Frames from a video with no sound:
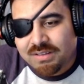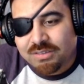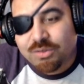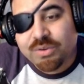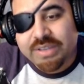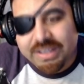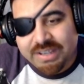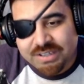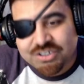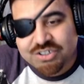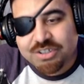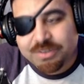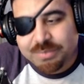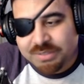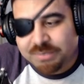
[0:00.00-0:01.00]
Liu Kang
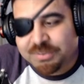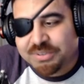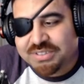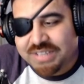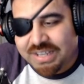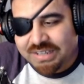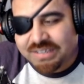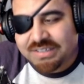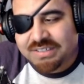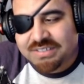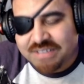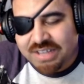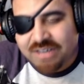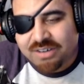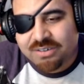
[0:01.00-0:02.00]
should have been the
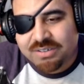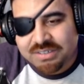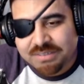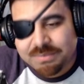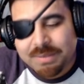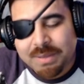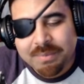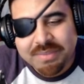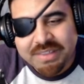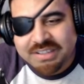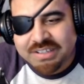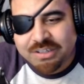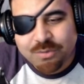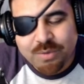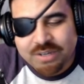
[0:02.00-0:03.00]
protagonist. I don't. Maybe they
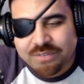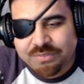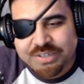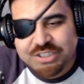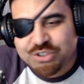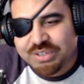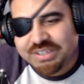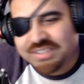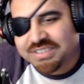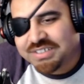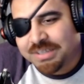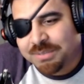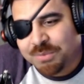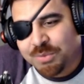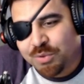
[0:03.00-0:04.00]
didn't want to retread the
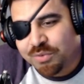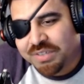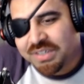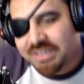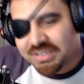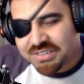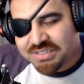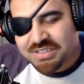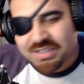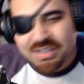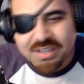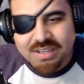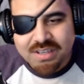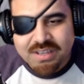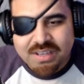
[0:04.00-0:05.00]
same movie, because
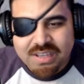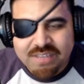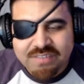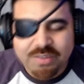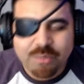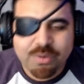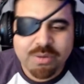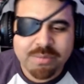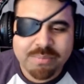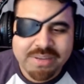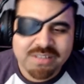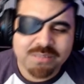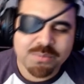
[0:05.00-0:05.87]
if they would have made